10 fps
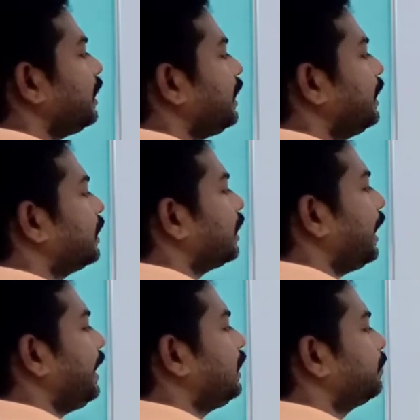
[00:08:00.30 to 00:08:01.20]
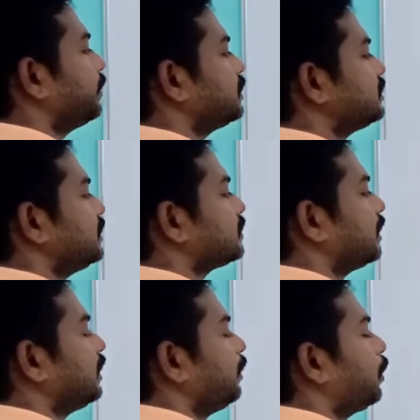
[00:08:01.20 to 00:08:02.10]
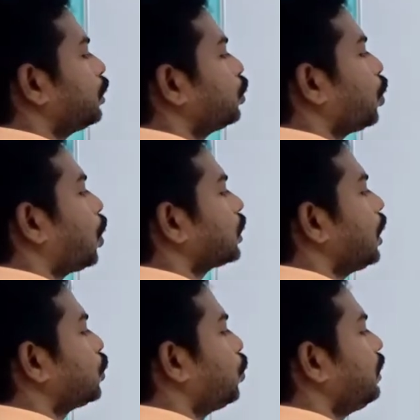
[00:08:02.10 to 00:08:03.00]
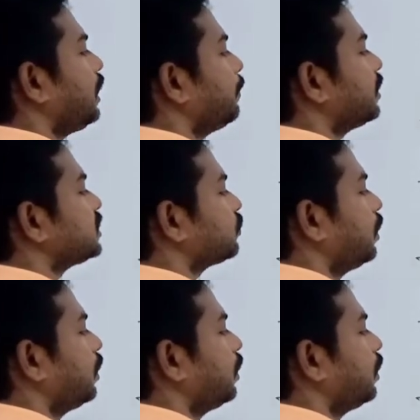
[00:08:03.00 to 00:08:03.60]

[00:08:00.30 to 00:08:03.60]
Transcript: year 8 months is nothing but total 20 months.